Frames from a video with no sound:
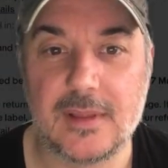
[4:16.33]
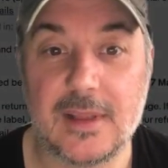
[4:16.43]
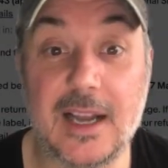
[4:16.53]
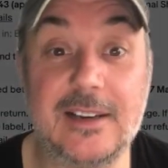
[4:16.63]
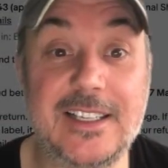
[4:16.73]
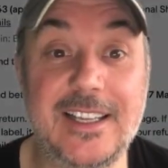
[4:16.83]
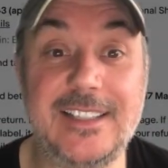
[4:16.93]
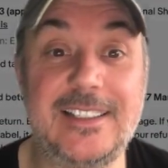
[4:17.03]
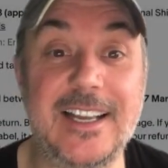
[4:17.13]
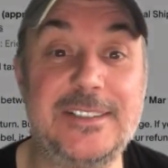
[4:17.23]
Now look at
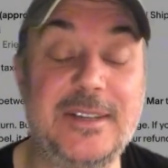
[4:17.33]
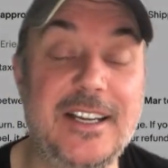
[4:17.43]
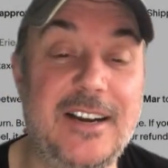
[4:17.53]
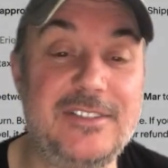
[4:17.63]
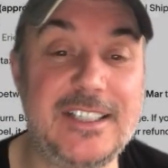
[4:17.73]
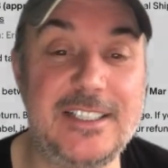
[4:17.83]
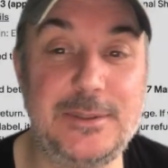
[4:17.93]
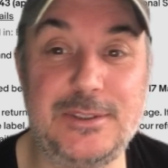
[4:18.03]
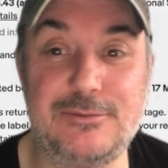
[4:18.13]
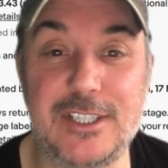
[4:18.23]
this next one. I think this
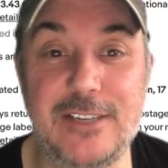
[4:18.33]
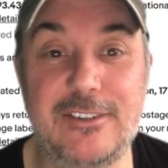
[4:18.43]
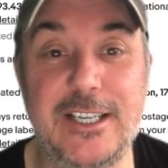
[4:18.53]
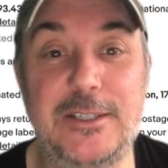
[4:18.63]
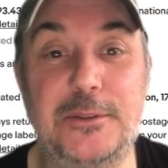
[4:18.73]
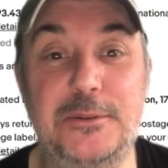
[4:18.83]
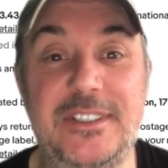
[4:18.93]
is really cool.